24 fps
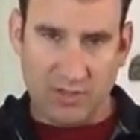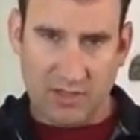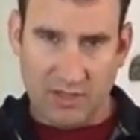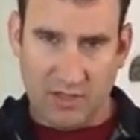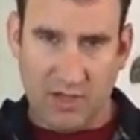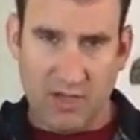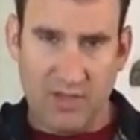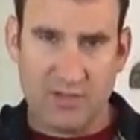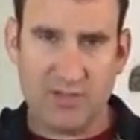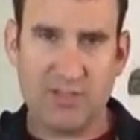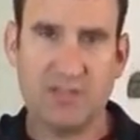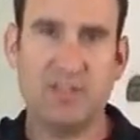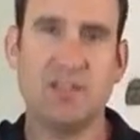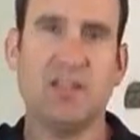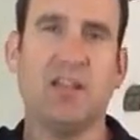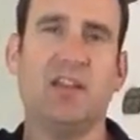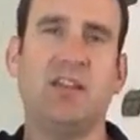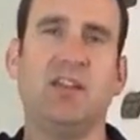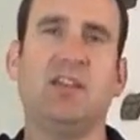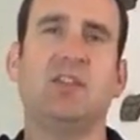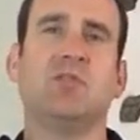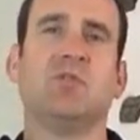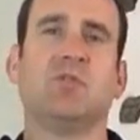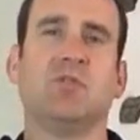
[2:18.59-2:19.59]
in our
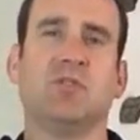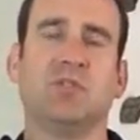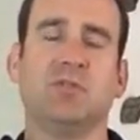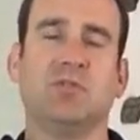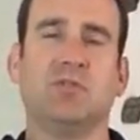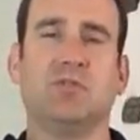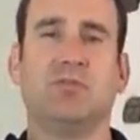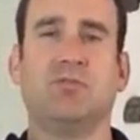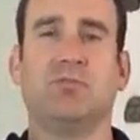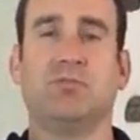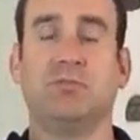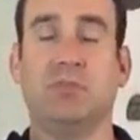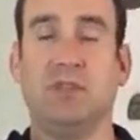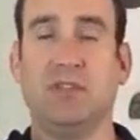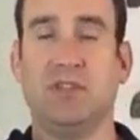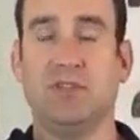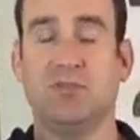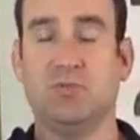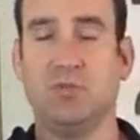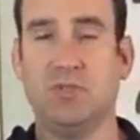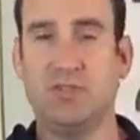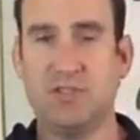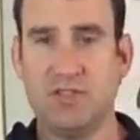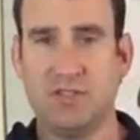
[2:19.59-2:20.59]
society,
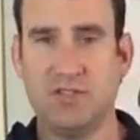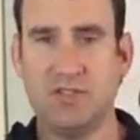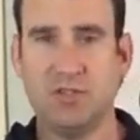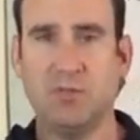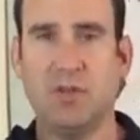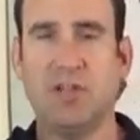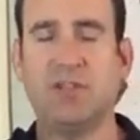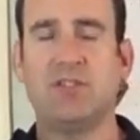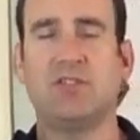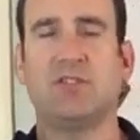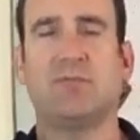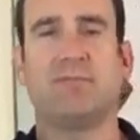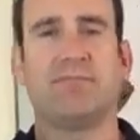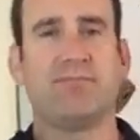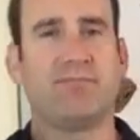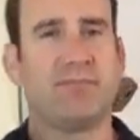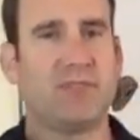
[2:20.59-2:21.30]
because we sit so much,